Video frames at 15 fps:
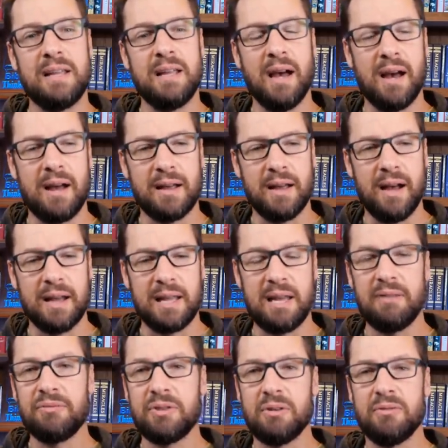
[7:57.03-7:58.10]
a, a
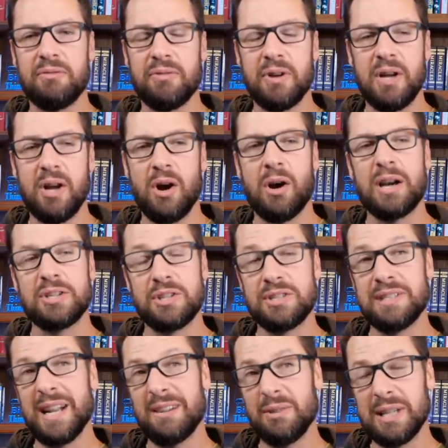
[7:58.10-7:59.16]
gift of, or it's just
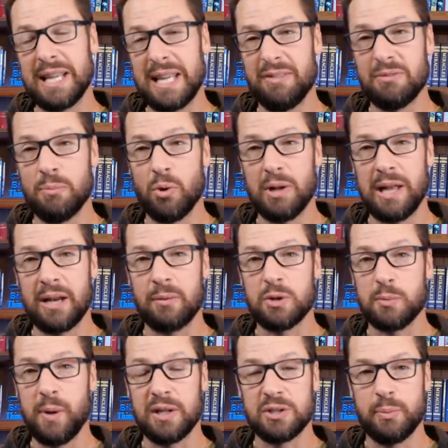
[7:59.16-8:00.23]
not really a gift, more like a
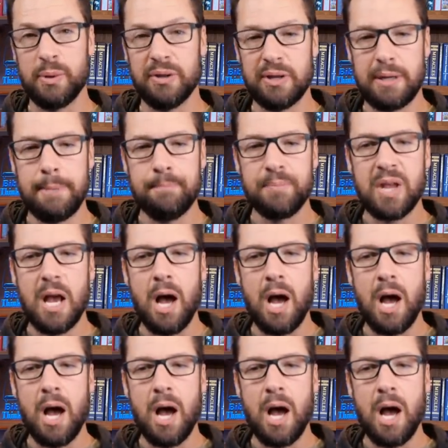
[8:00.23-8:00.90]
responsibility